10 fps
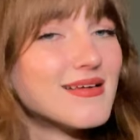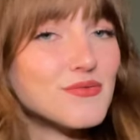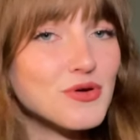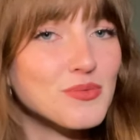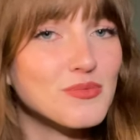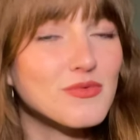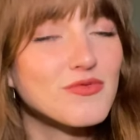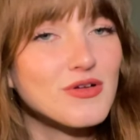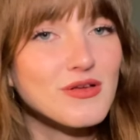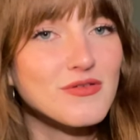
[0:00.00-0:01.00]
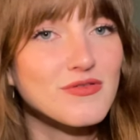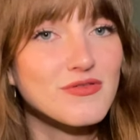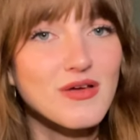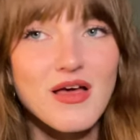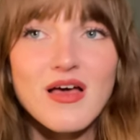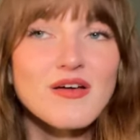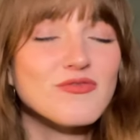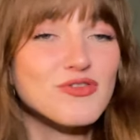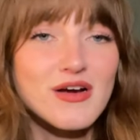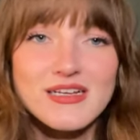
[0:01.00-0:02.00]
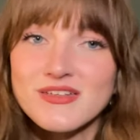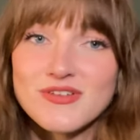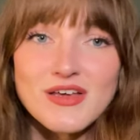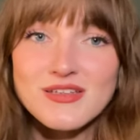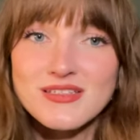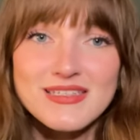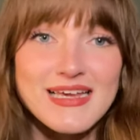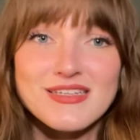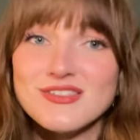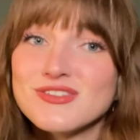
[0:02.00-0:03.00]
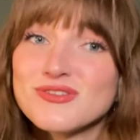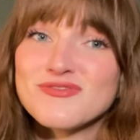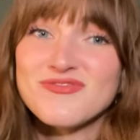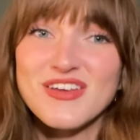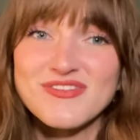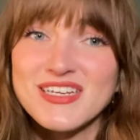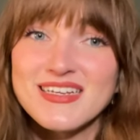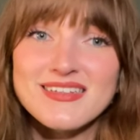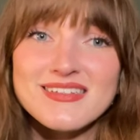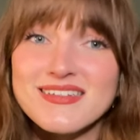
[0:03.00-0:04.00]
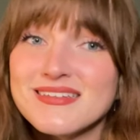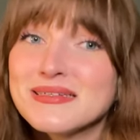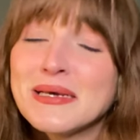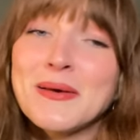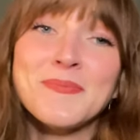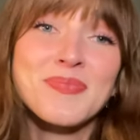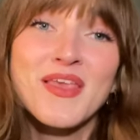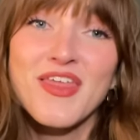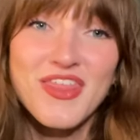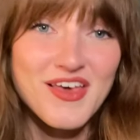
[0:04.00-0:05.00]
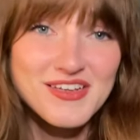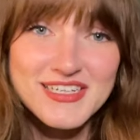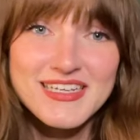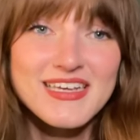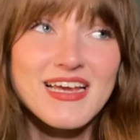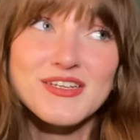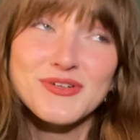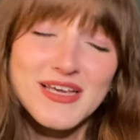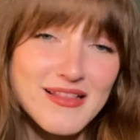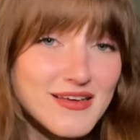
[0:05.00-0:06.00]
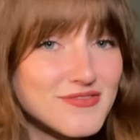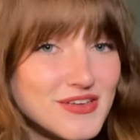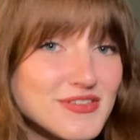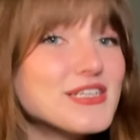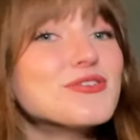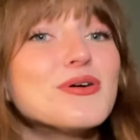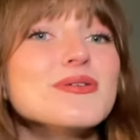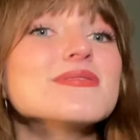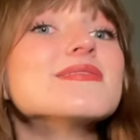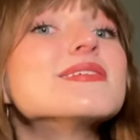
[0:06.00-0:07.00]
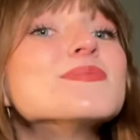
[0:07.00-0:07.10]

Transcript: in a room full of a variety of girls aged 15 to 30 and you're yelling at 15 year olds.